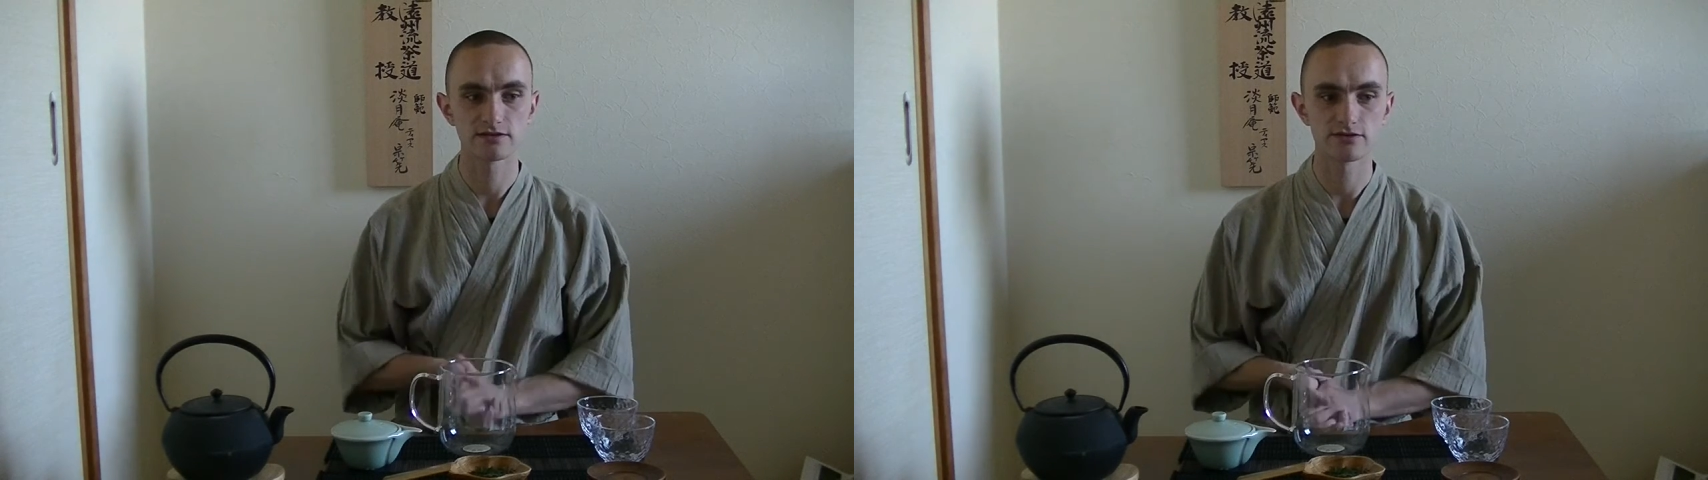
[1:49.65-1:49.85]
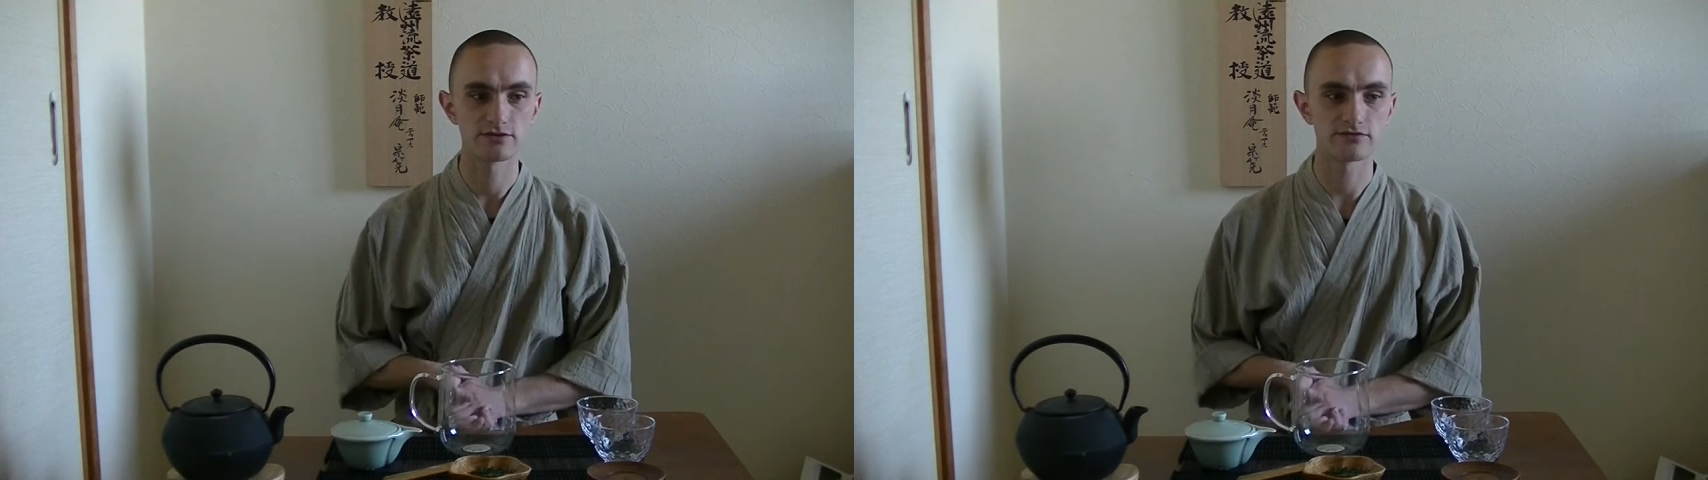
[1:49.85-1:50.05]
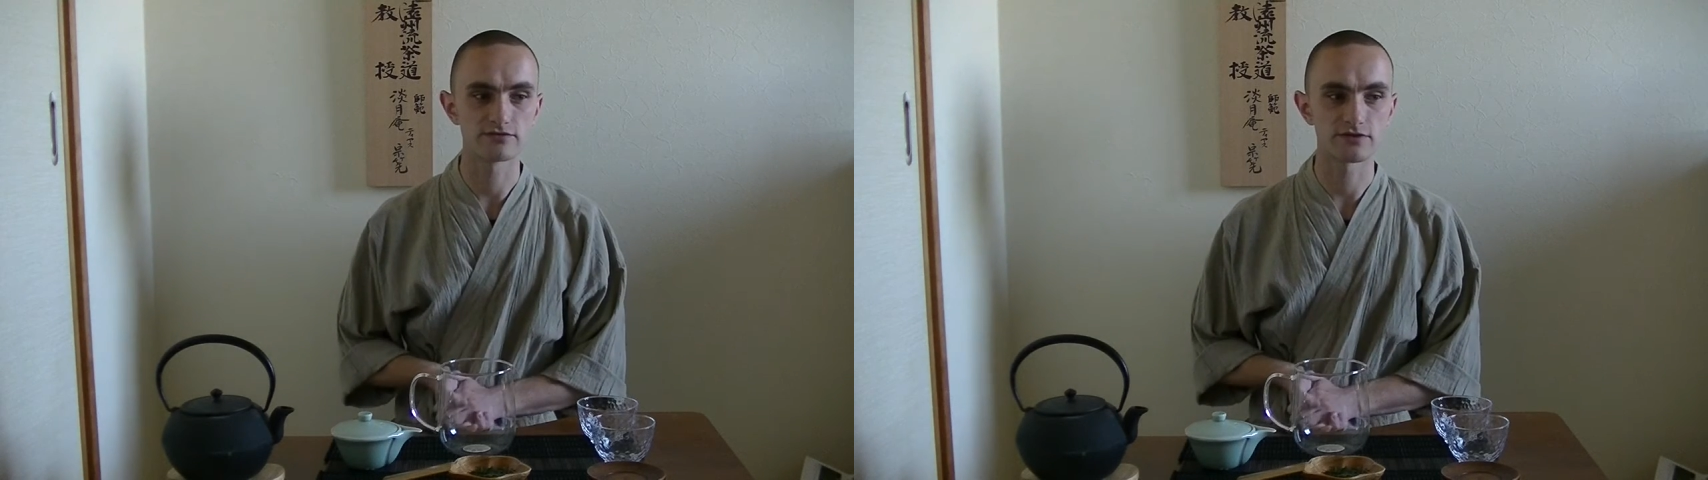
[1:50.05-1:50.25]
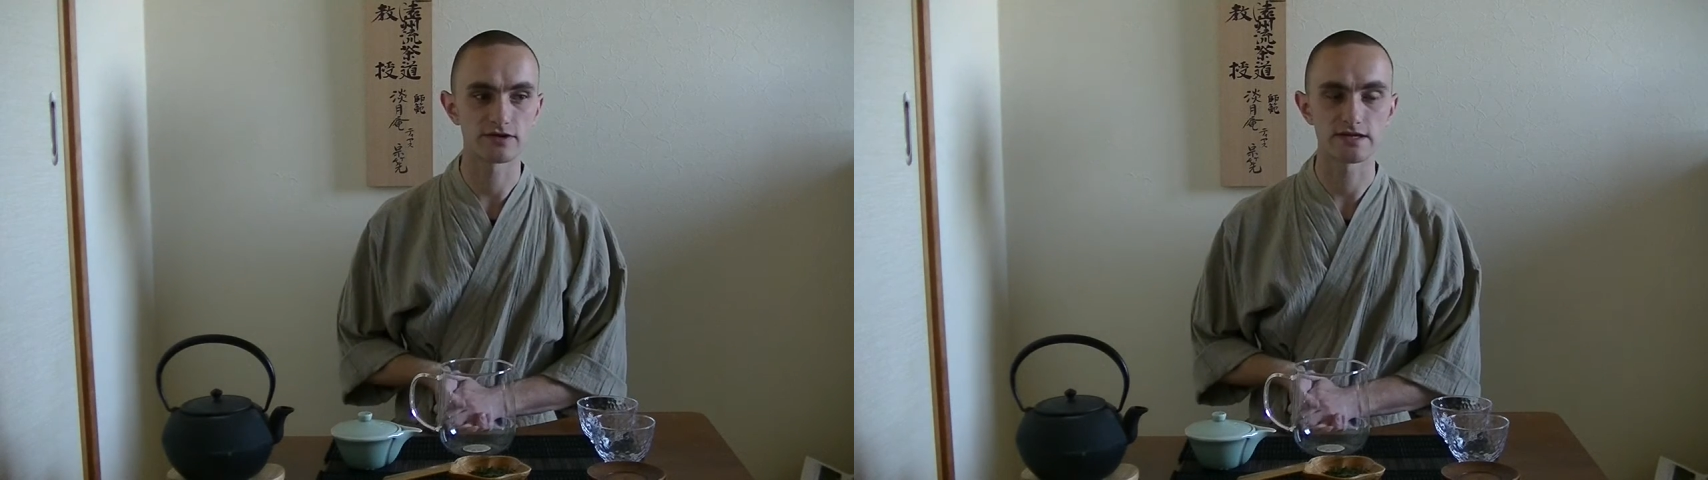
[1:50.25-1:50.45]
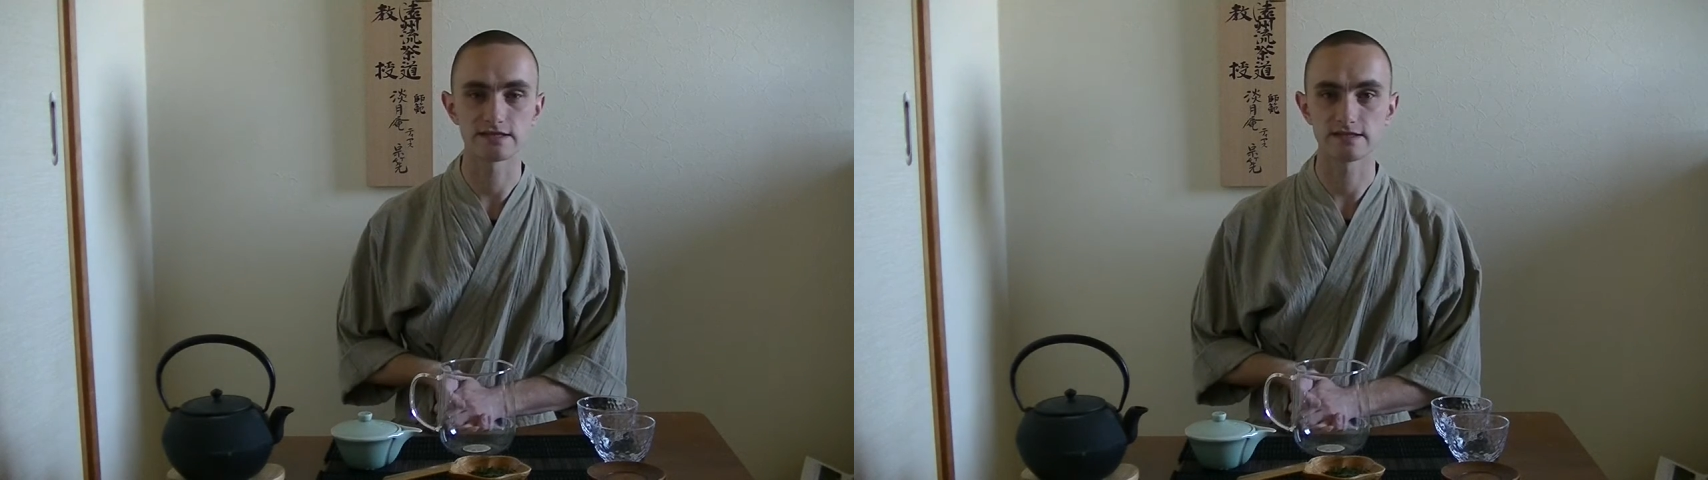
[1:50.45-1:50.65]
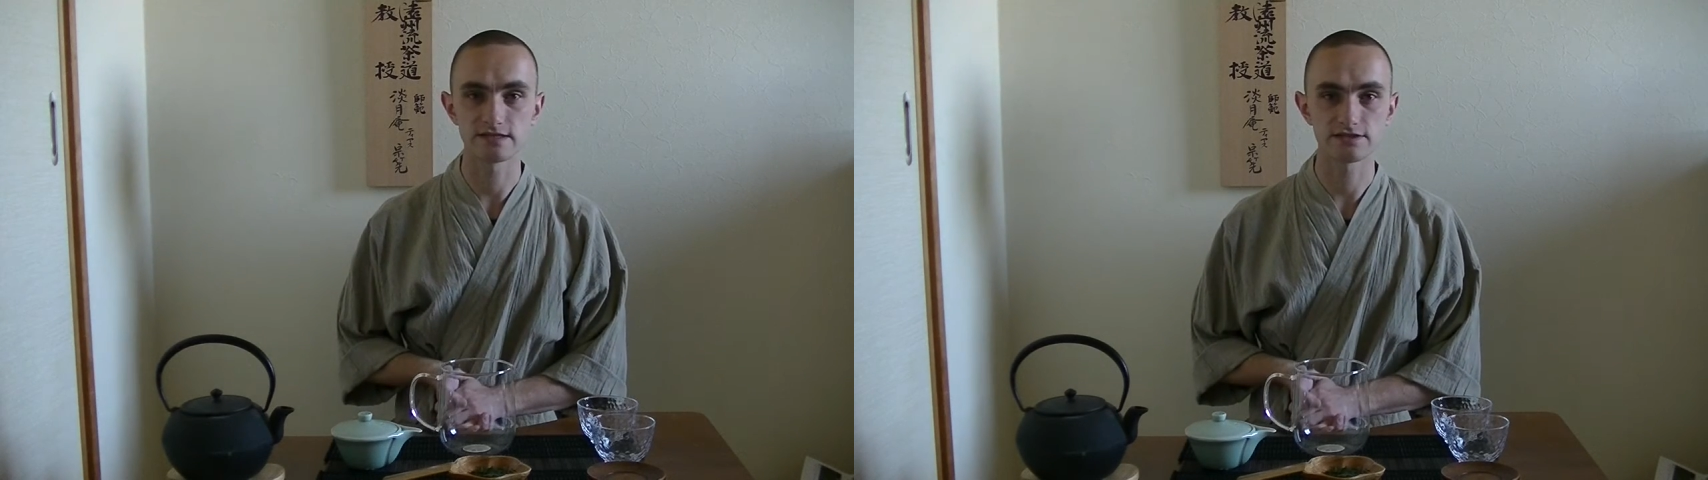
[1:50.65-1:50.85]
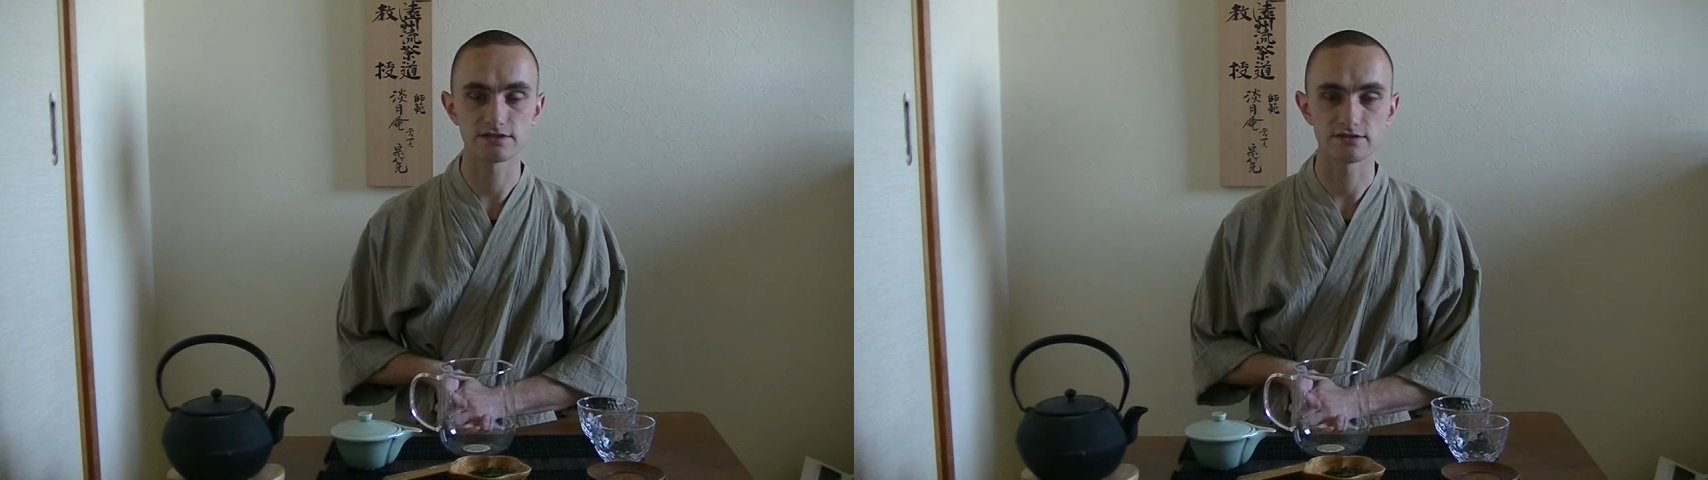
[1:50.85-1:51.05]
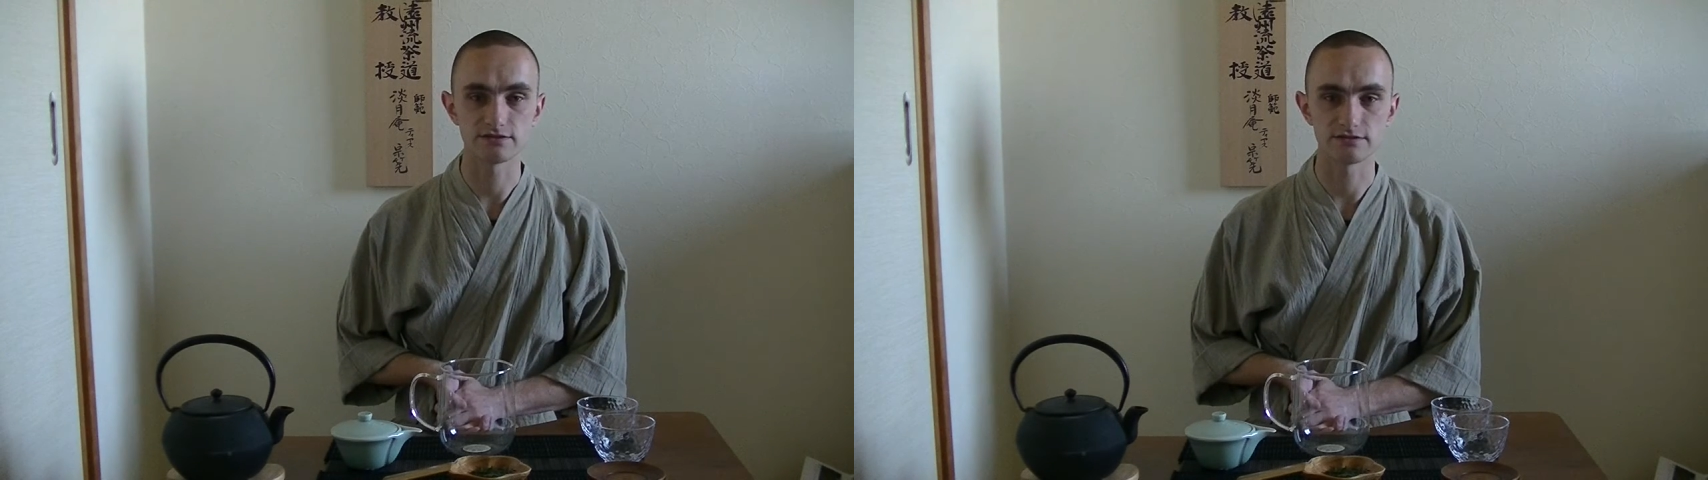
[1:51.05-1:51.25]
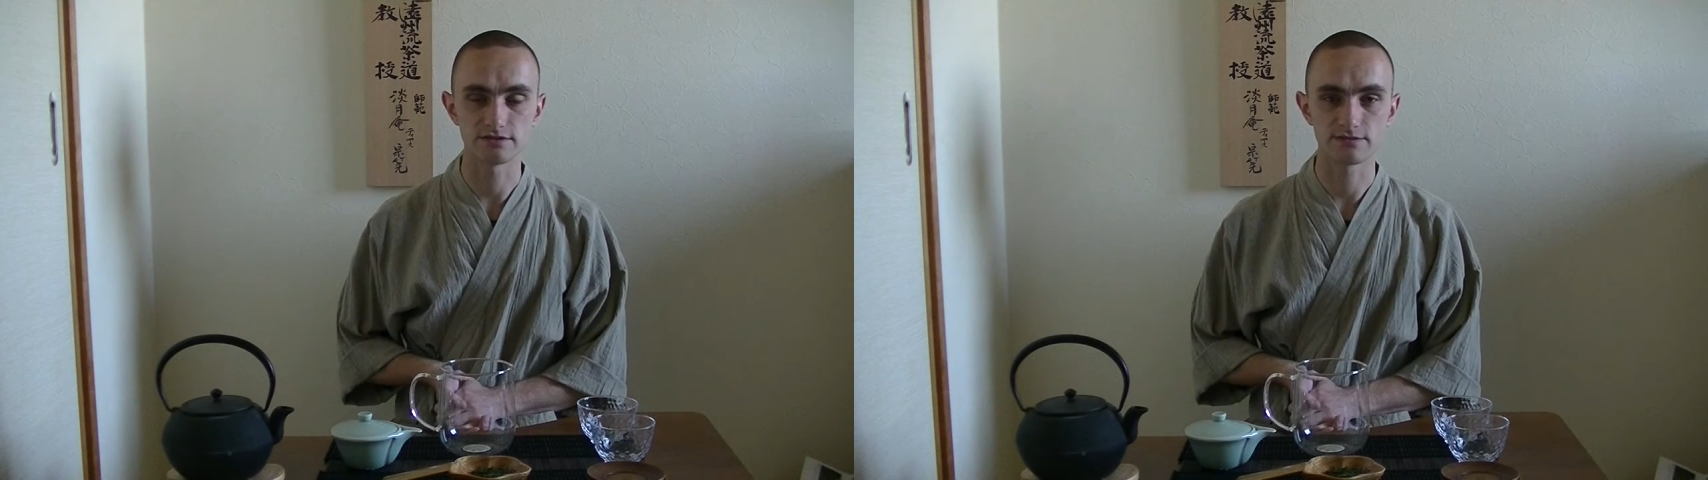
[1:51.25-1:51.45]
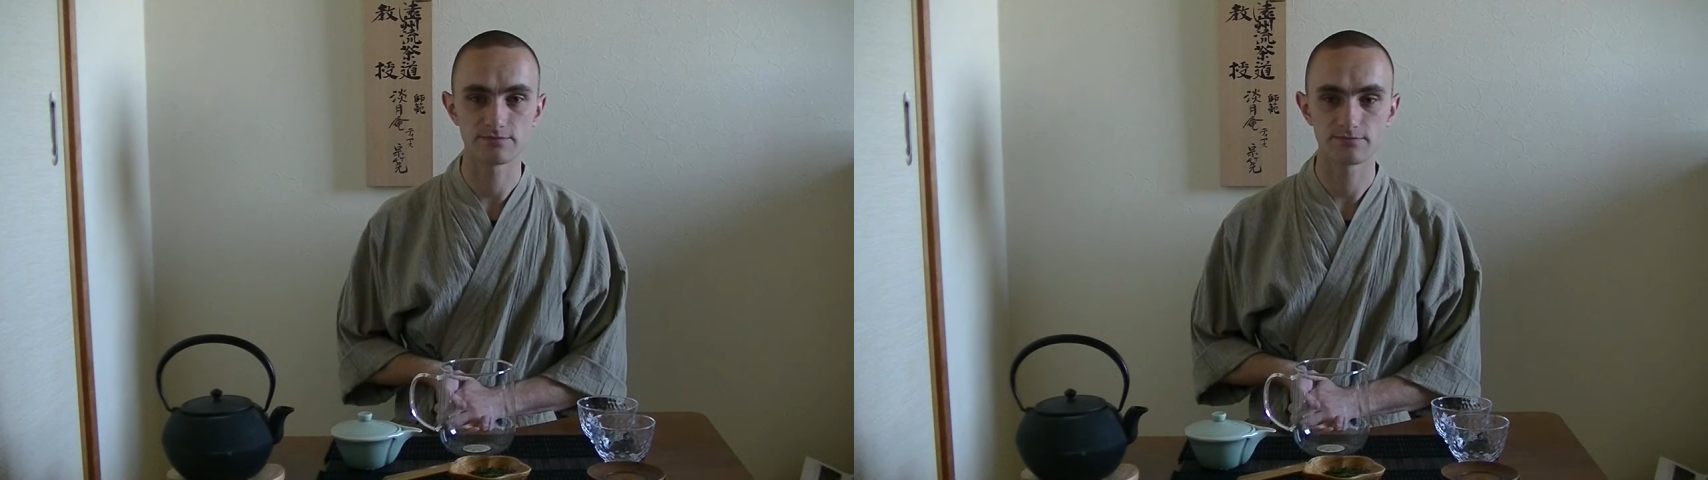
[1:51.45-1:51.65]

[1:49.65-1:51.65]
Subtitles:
no fertilization used,